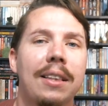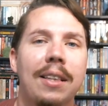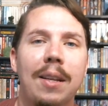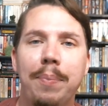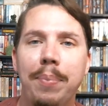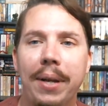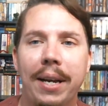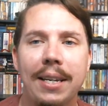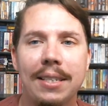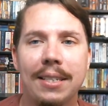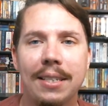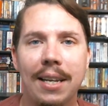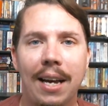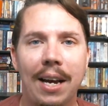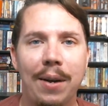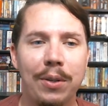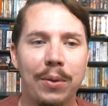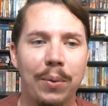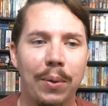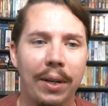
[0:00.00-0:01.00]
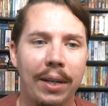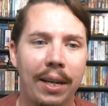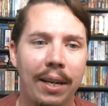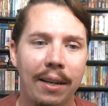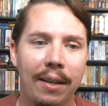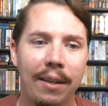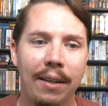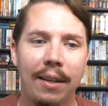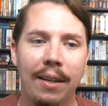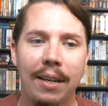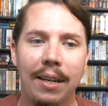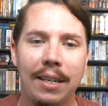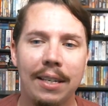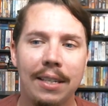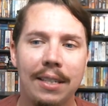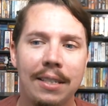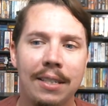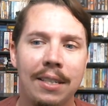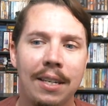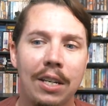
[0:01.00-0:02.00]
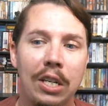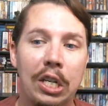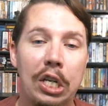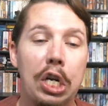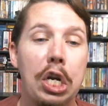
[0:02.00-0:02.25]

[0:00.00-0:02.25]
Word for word: The place I was working is